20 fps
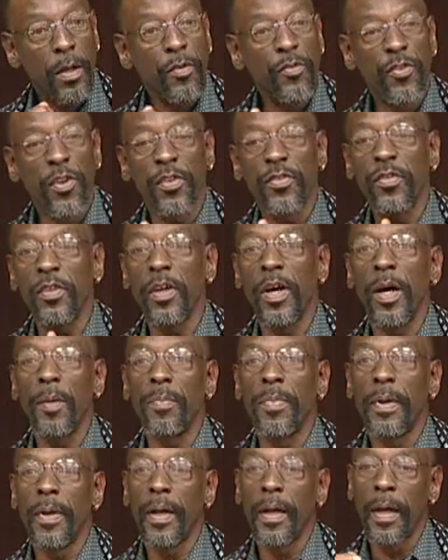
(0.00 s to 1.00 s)
Just up
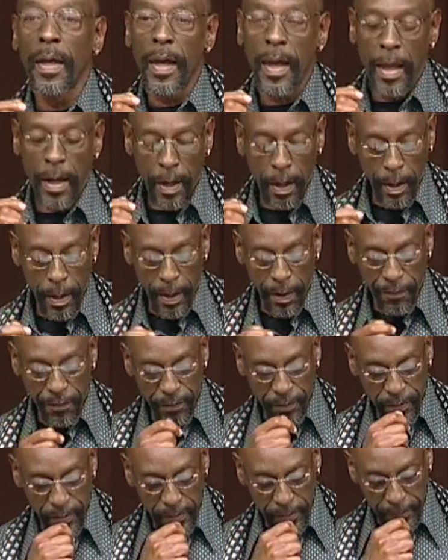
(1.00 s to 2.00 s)
and
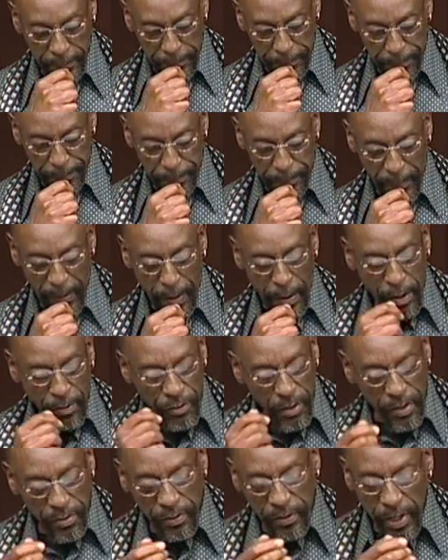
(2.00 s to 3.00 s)
left.
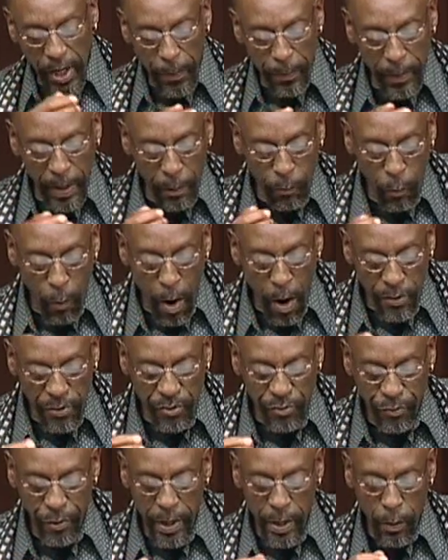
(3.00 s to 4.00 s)
Just up and walked
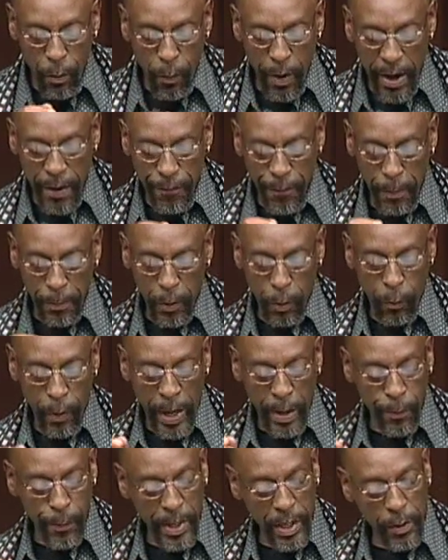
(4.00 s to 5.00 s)
straight away from the
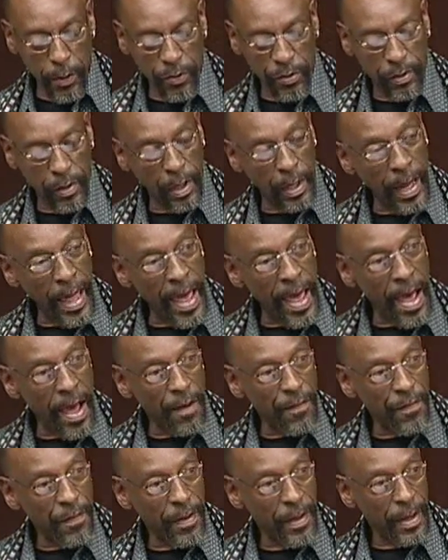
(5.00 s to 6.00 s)
way we used to
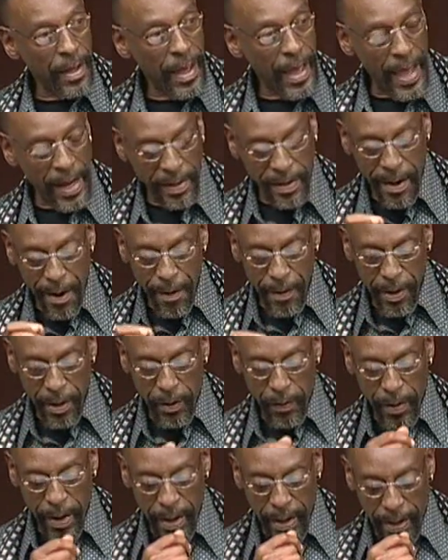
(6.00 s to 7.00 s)
laugh at Cary
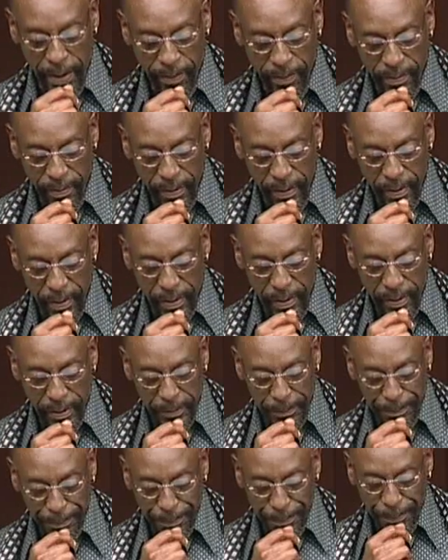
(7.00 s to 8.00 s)
Grant.
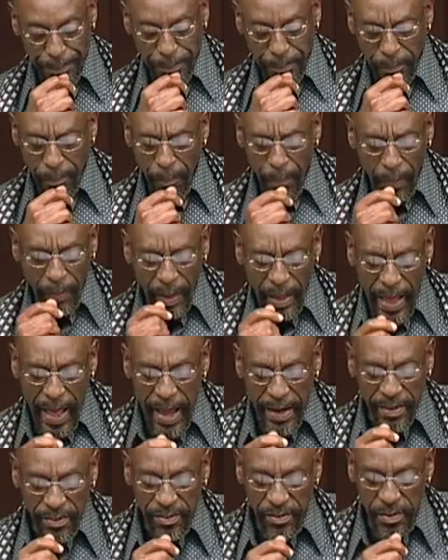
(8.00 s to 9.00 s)
I
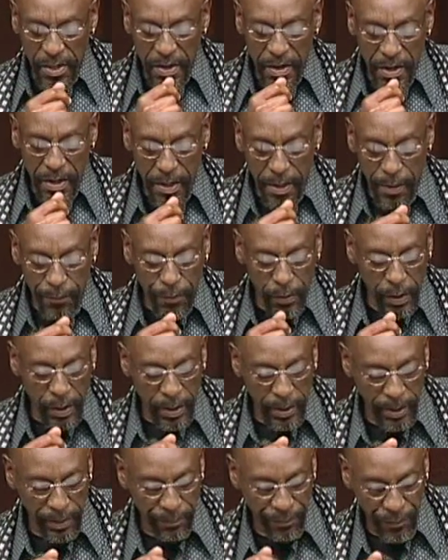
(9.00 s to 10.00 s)
can still hear
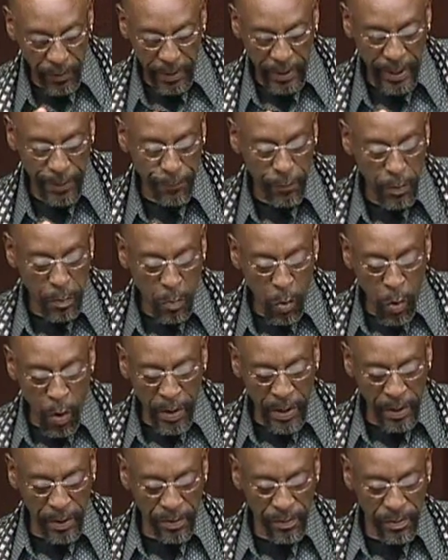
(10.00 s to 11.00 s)
forgetful
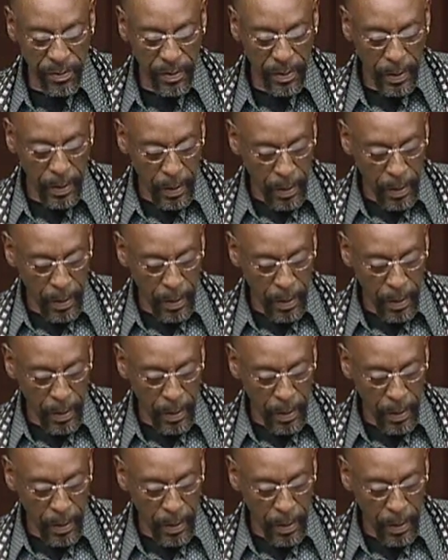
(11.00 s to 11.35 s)
mornings